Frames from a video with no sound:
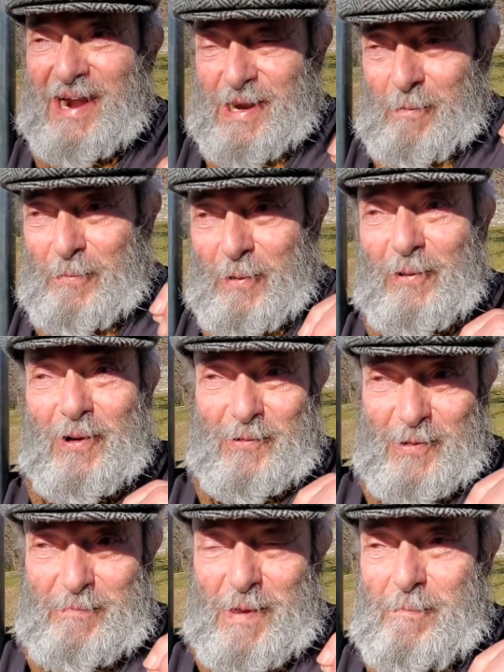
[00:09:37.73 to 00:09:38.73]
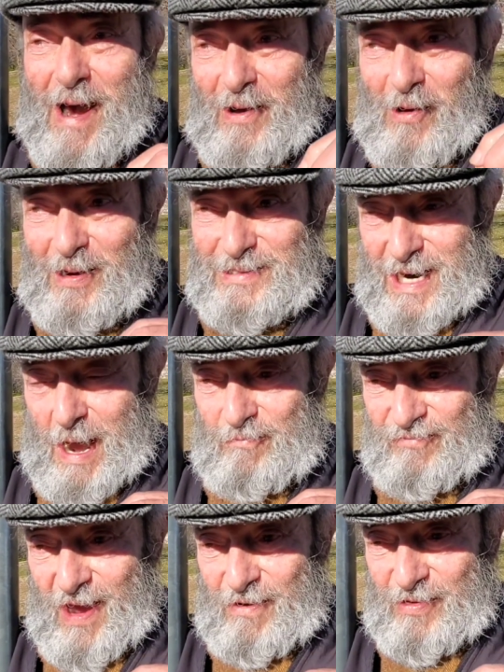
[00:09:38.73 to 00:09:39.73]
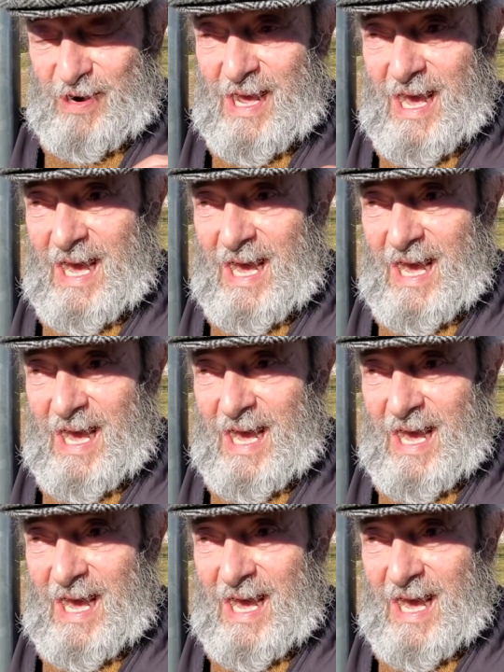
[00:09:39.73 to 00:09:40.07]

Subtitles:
tempura would be my all-time favorite.